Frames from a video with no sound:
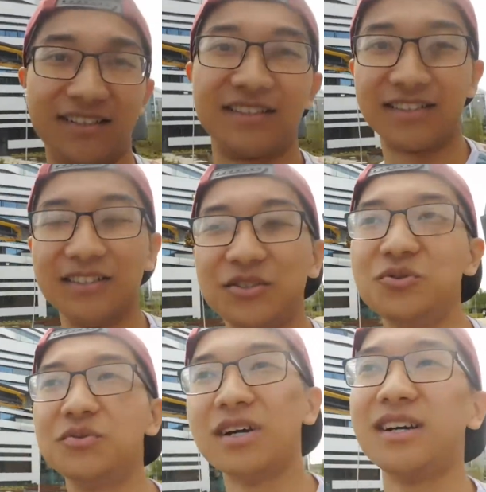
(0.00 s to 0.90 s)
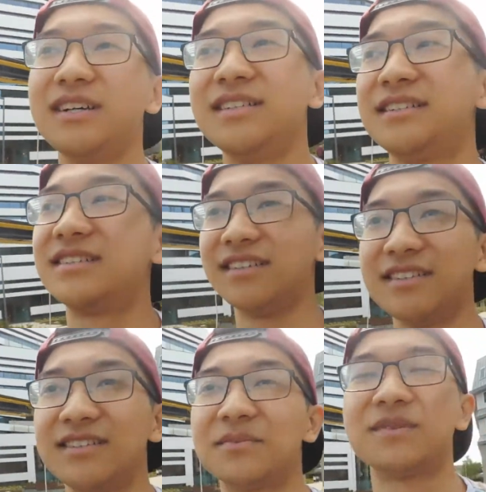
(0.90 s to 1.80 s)
see you guys
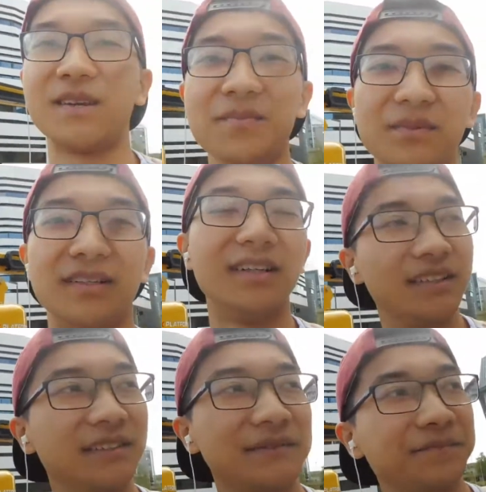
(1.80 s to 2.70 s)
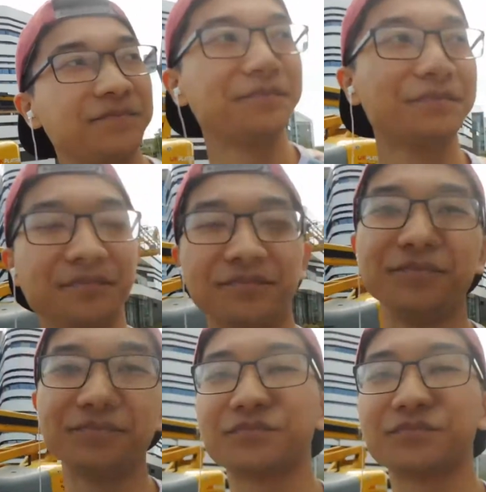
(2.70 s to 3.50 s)
in September. Hmm.